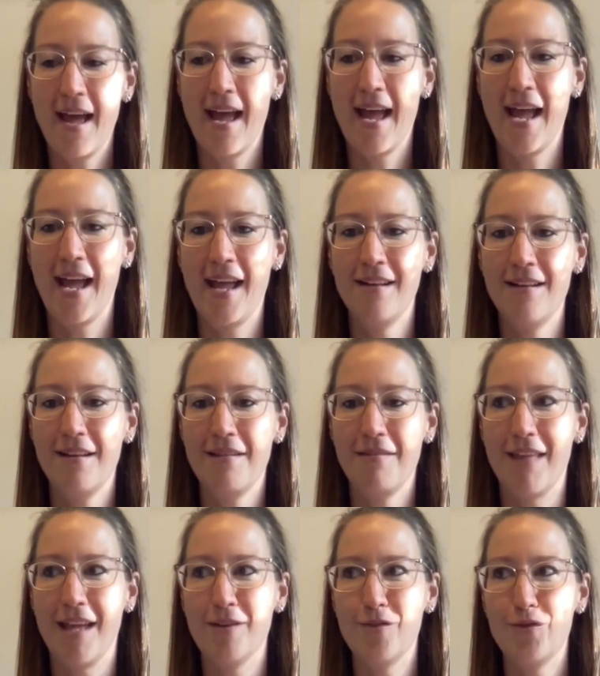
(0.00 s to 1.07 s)
and
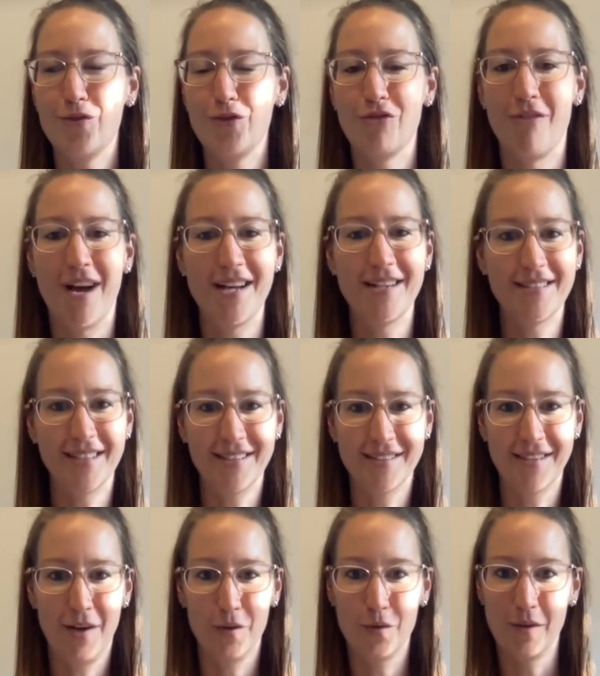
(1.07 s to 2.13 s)
then to try things
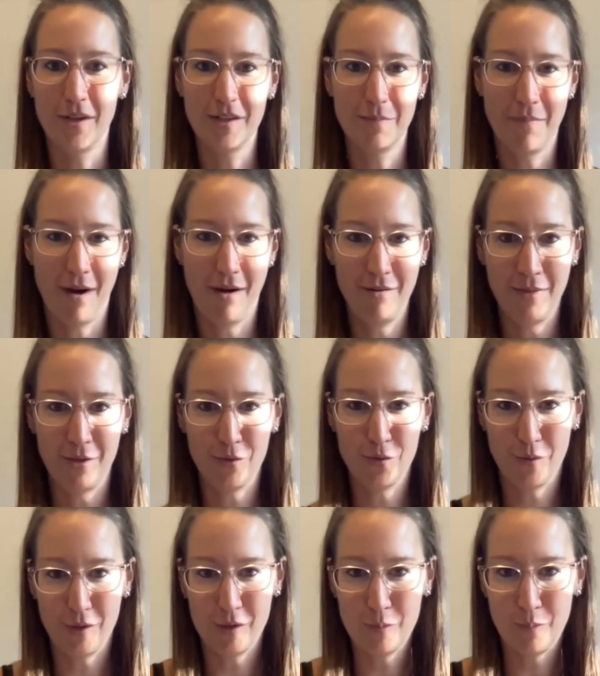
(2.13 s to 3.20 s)
out, to experiment,
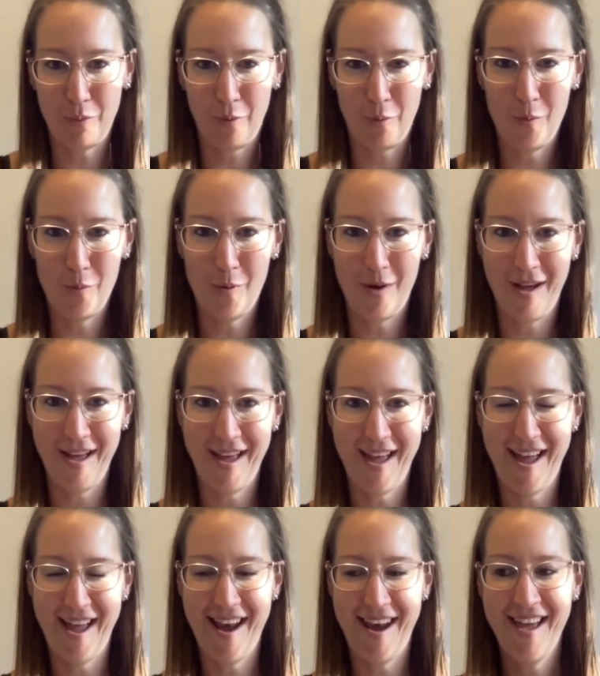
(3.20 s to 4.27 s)
to explore,
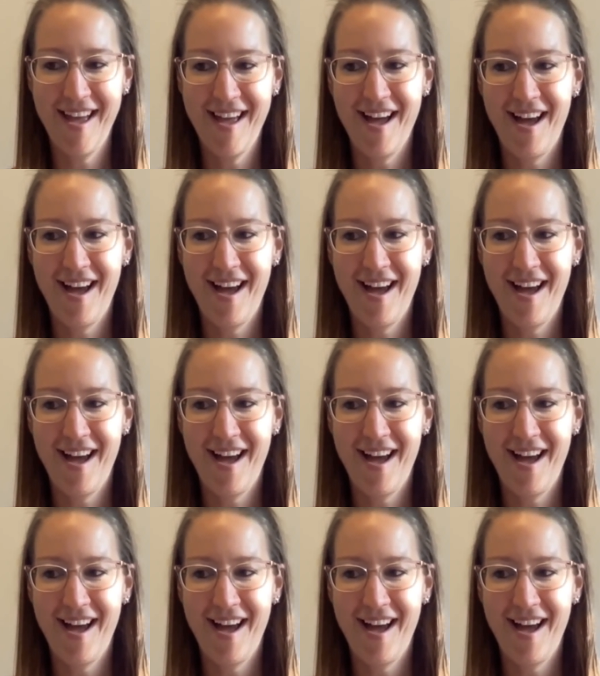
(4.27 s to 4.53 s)
and